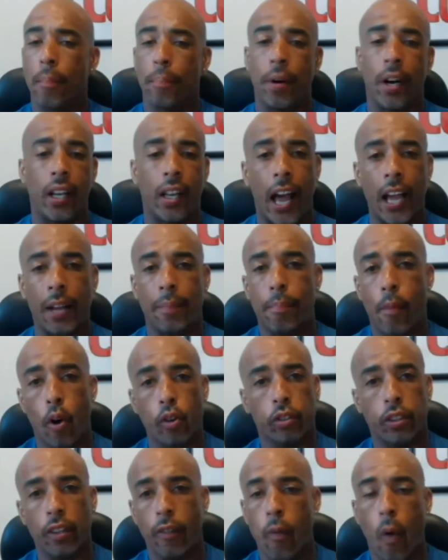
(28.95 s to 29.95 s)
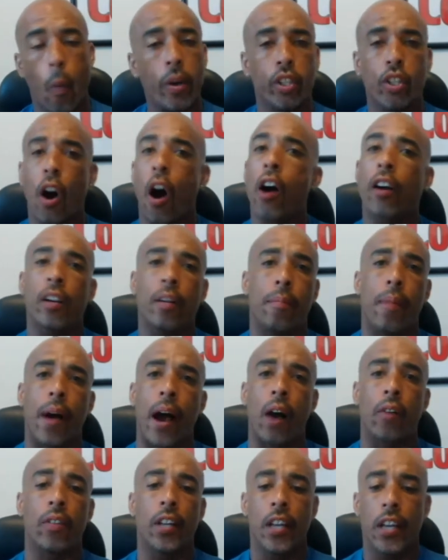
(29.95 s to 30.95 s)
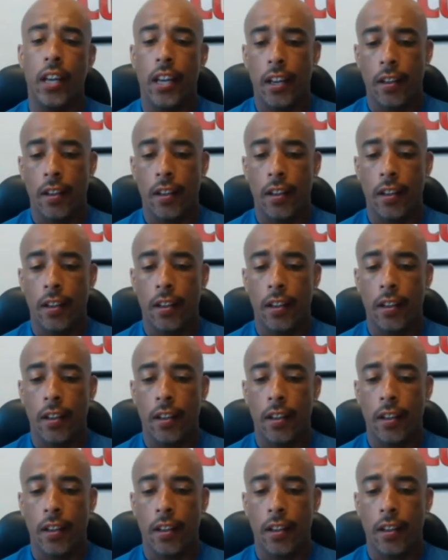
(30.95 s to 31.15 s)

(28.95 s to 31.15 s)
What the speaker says: But like most of what we talk about,